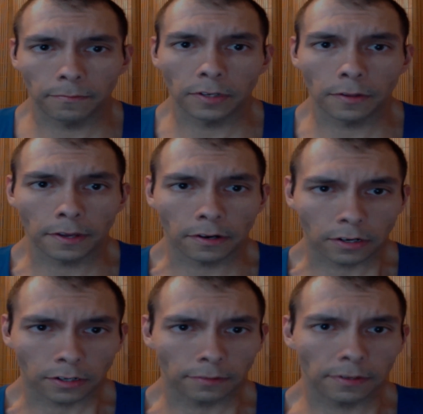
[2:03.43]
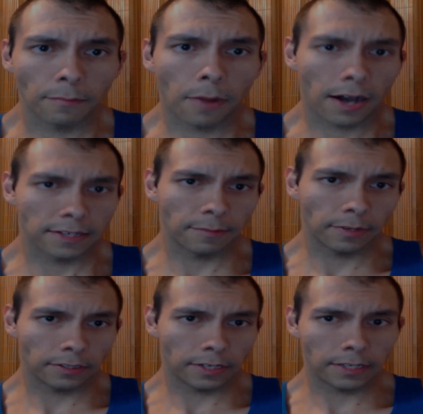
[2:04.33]
there are
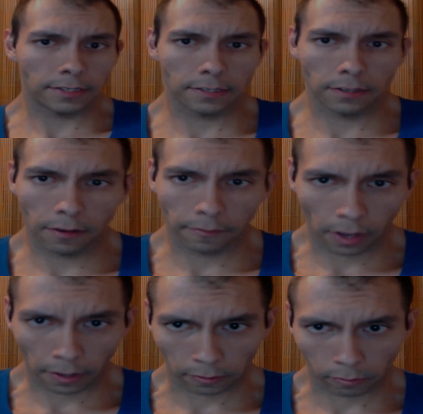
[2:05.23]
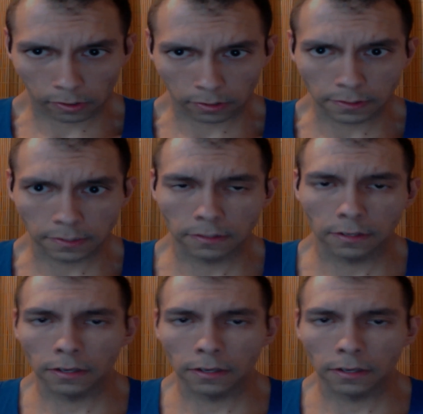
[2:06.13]
possibilities of other worlds.